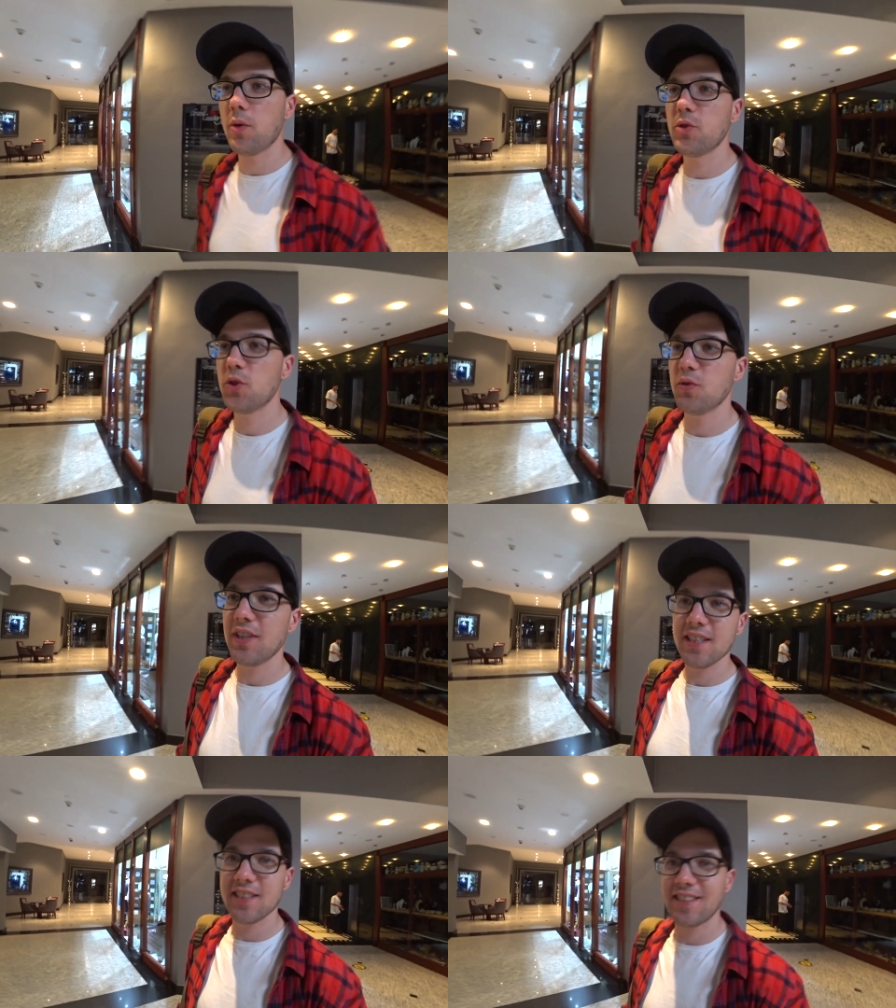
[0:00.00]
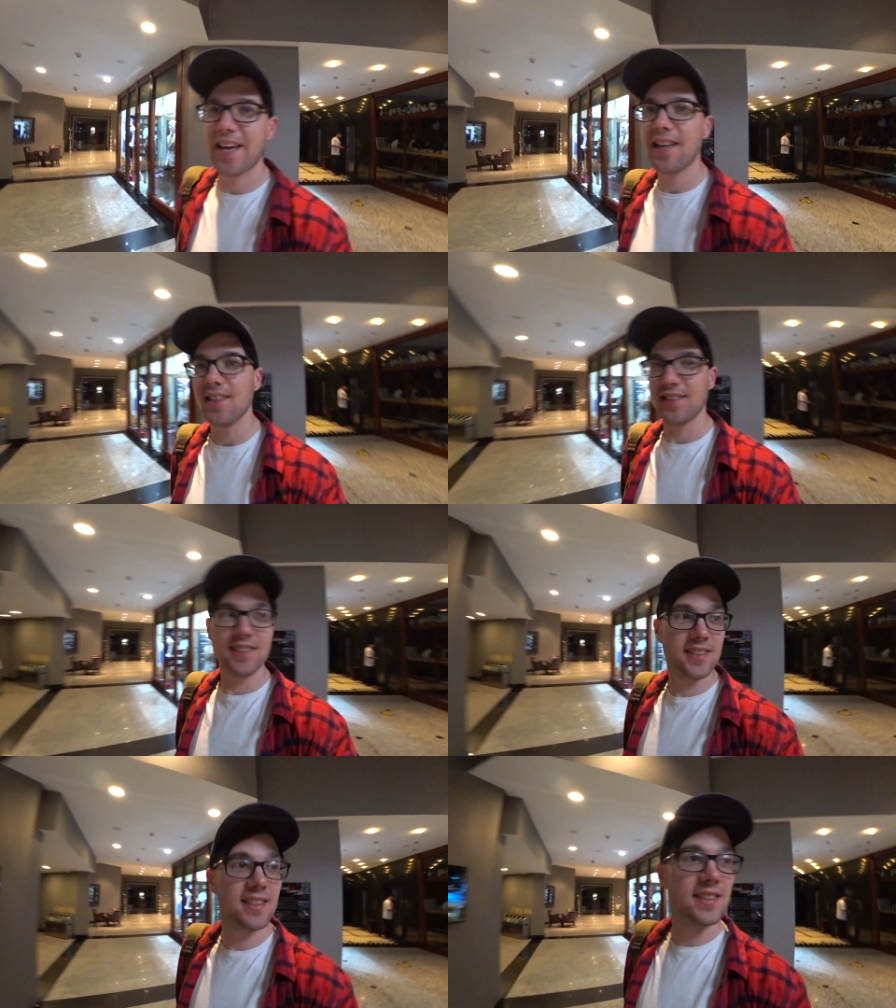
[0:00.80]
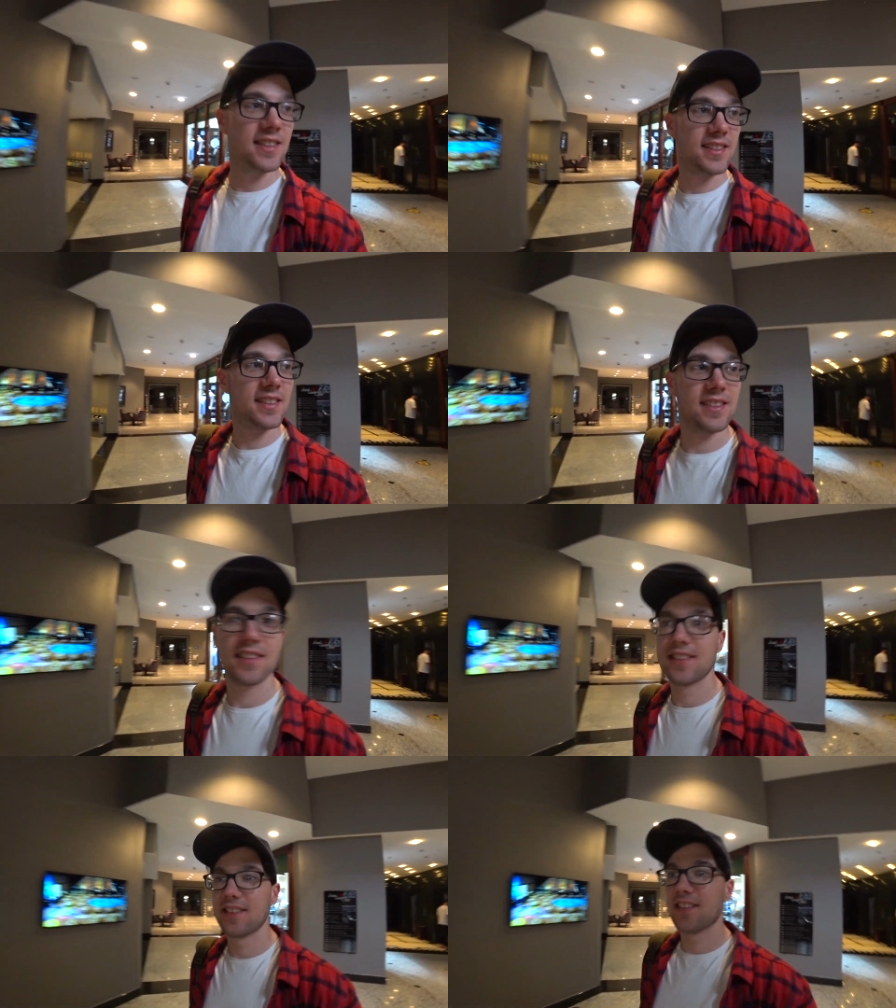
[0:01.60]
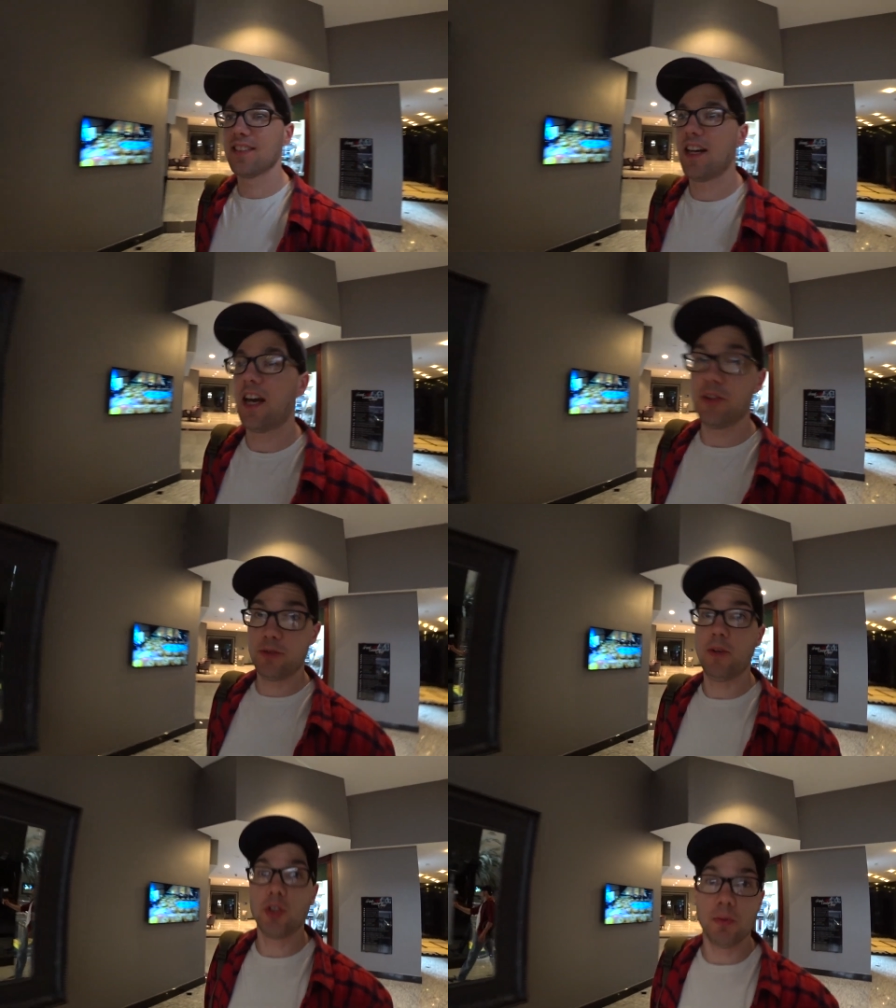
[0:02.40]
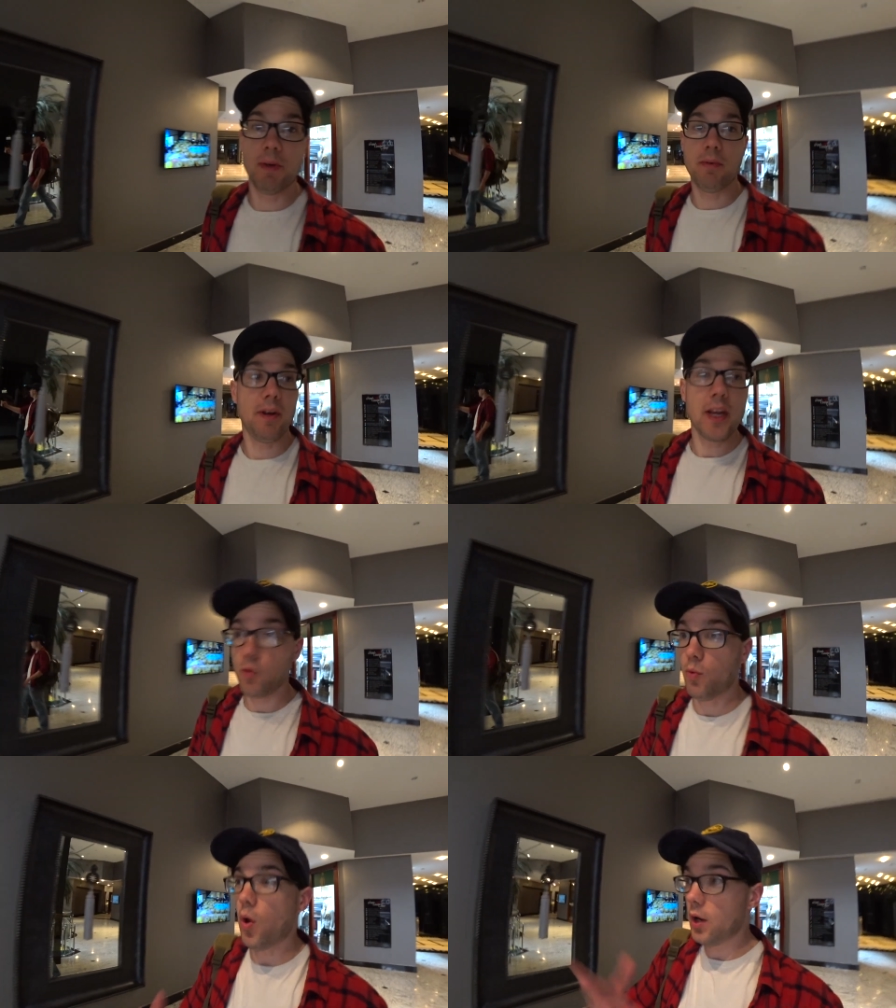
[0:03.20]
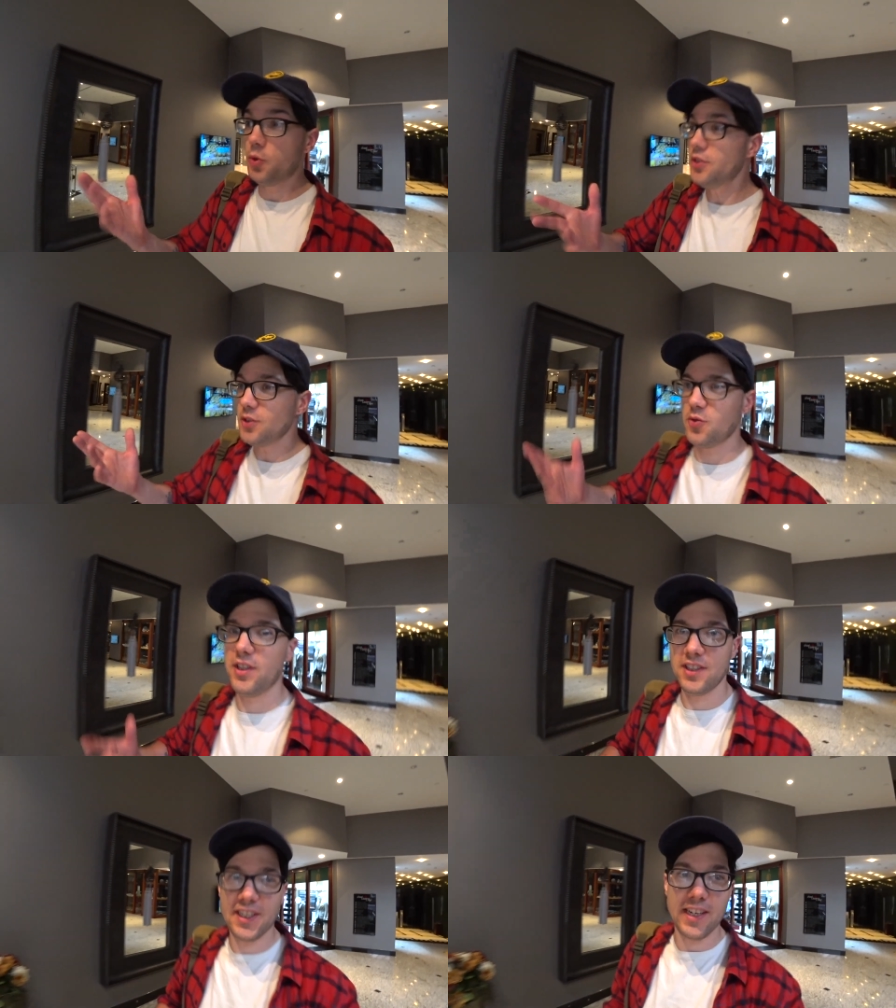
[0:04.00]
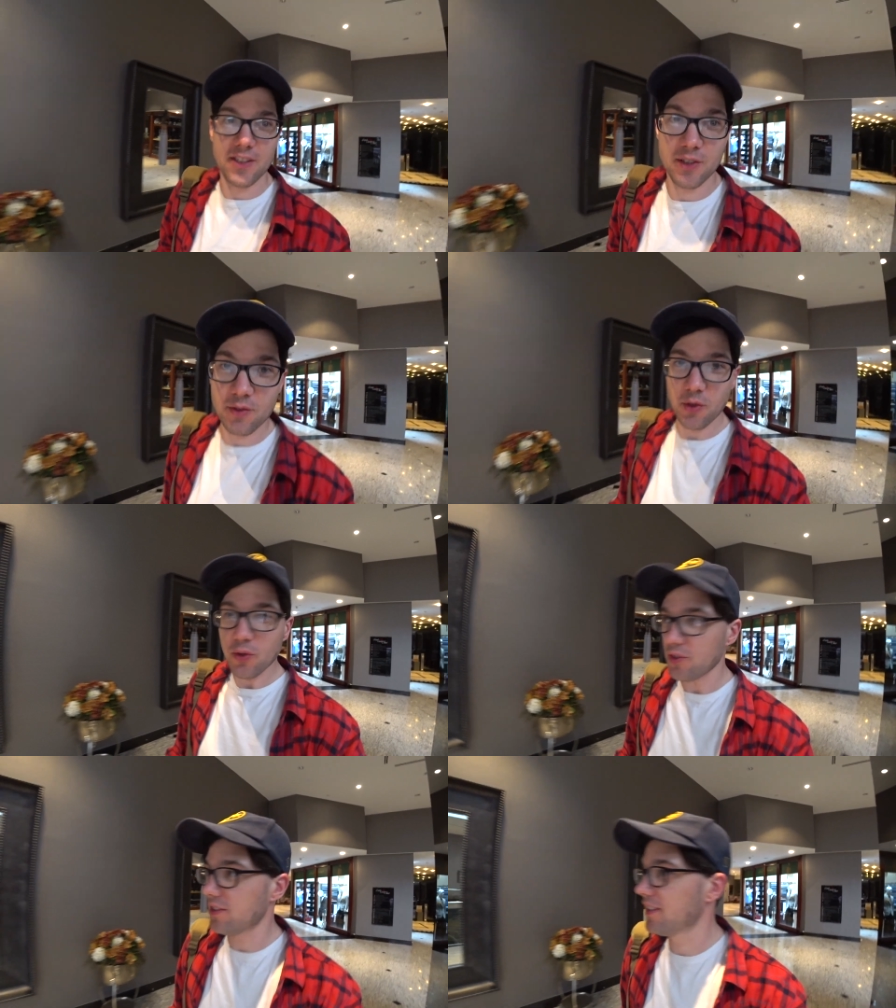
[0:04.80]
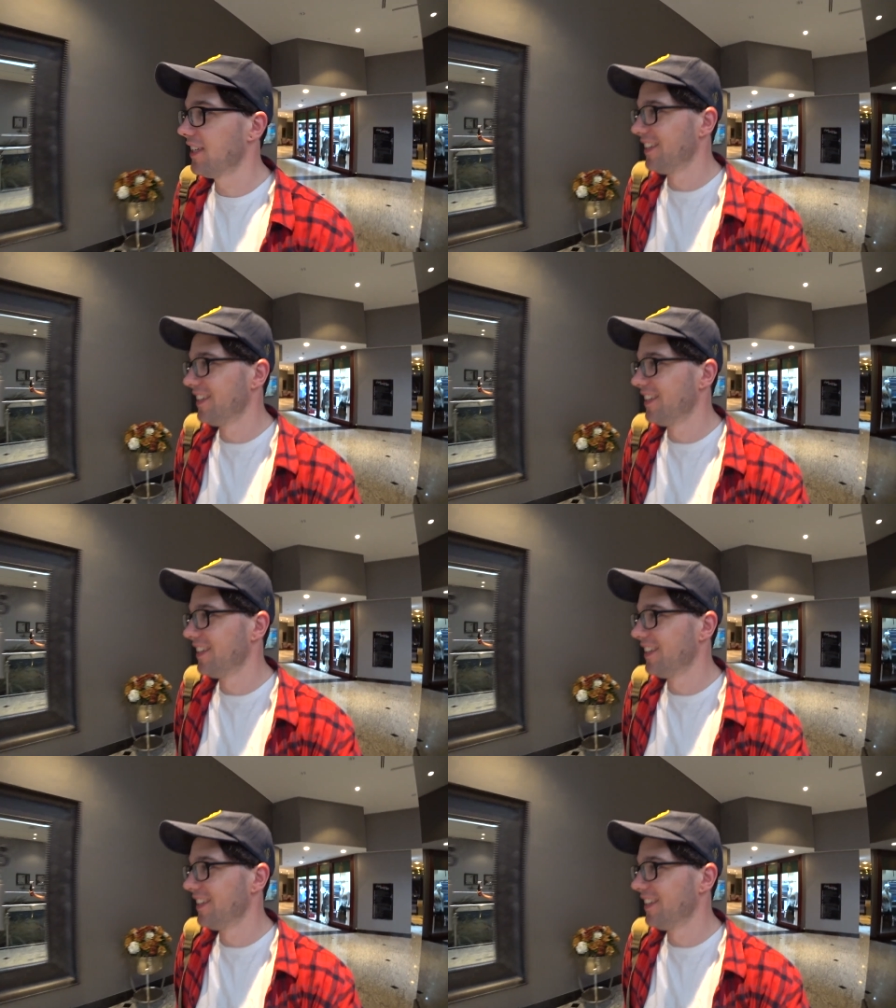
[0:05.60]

would you need a tailor's? I suppose some people are like, well, why wouldn't you need a tailor's? Of course.